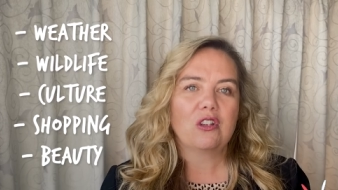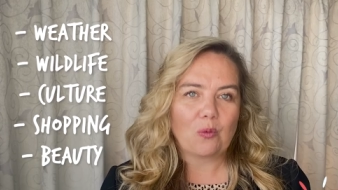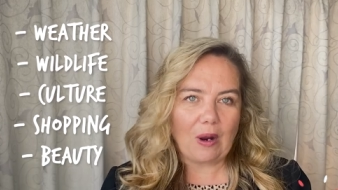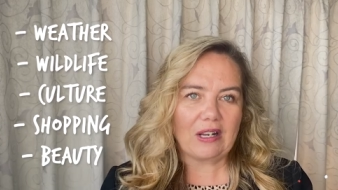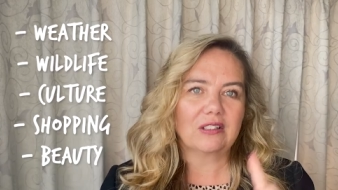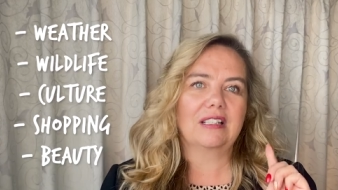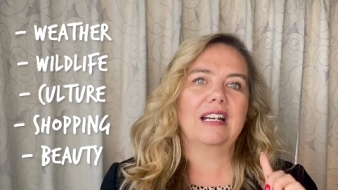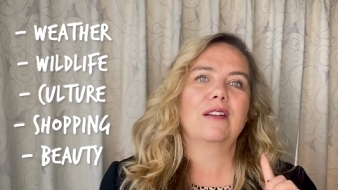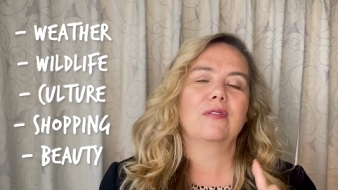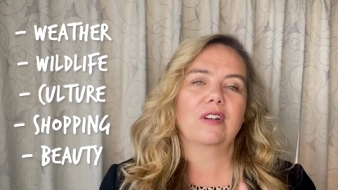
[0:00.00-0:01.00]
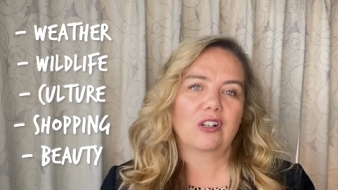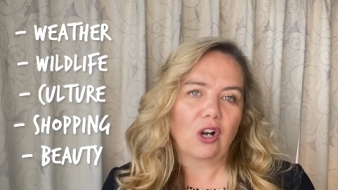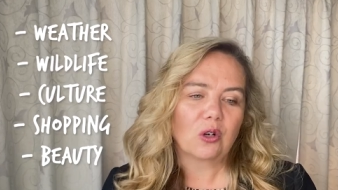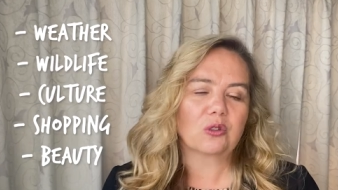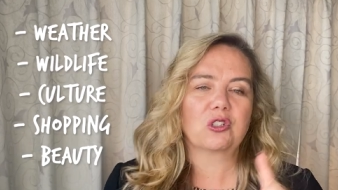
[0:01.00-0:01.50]
wildlife,
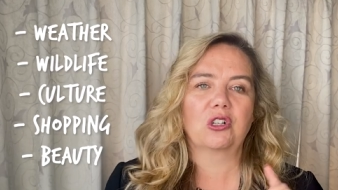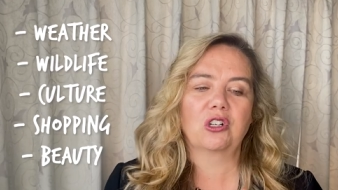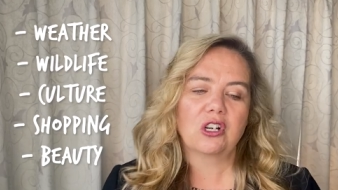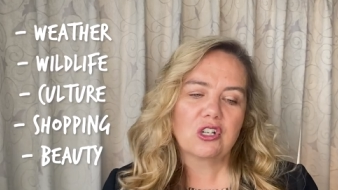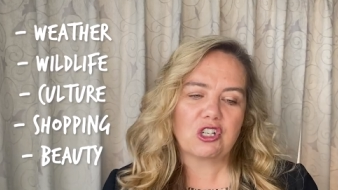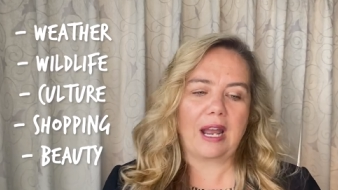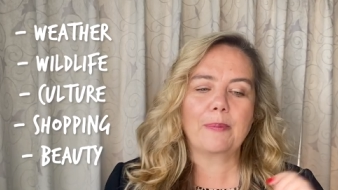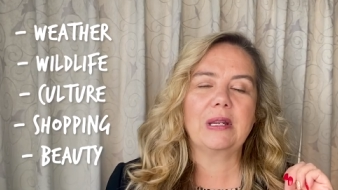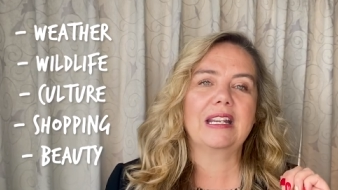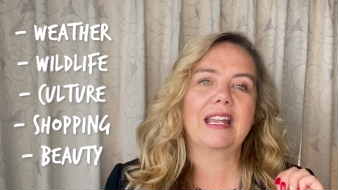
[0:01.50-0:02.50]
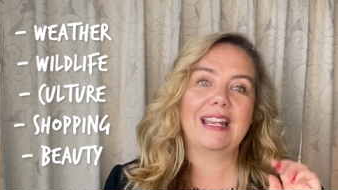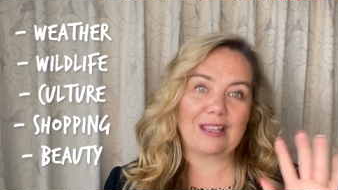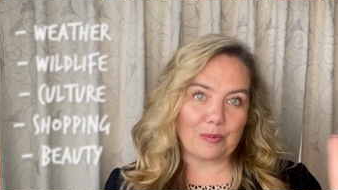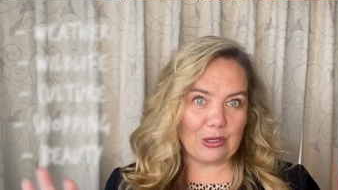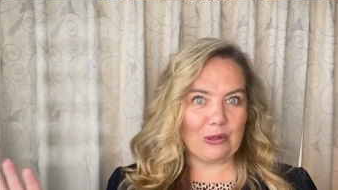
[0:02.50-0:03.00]
culture, shopping, and
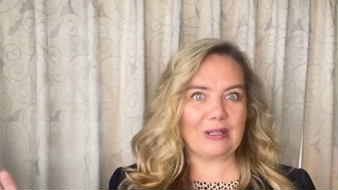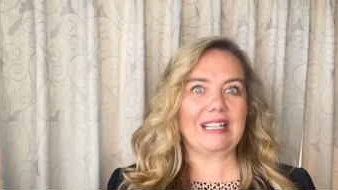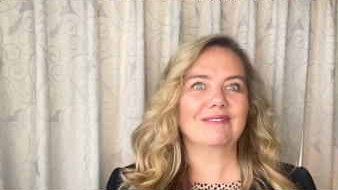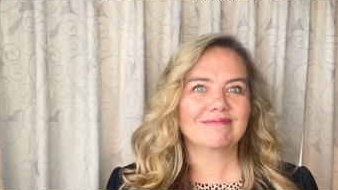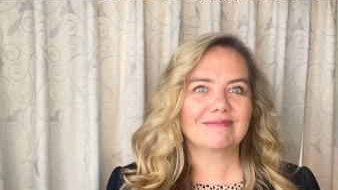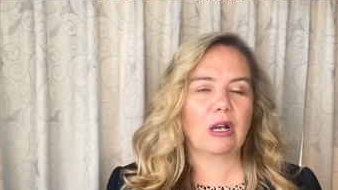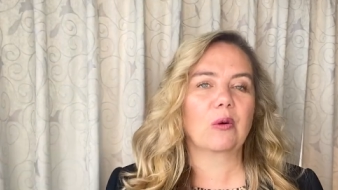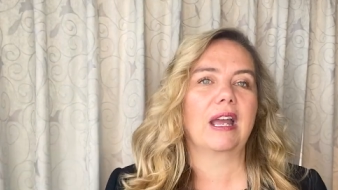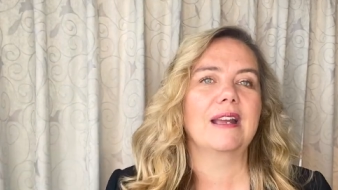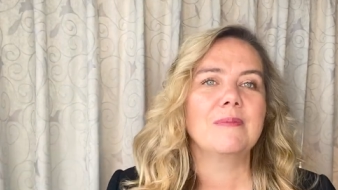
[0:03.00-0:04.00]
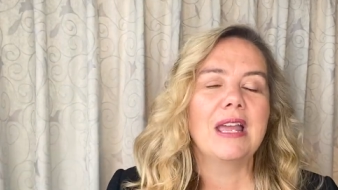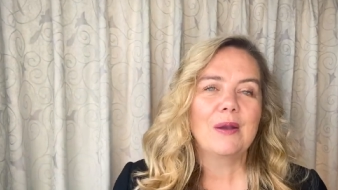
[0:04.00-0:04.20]
the beauty, okay?